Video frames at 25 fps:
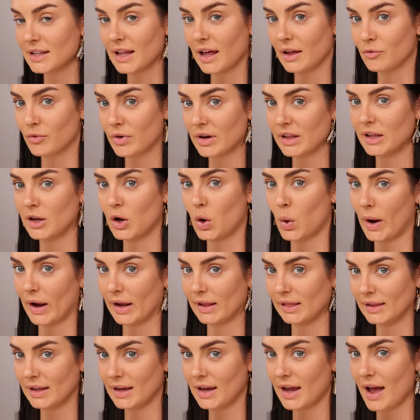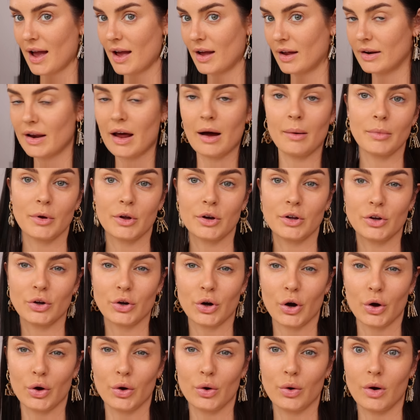that really quickly, and now I'm gonna
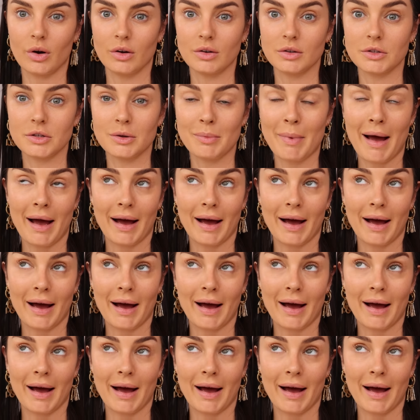go onto my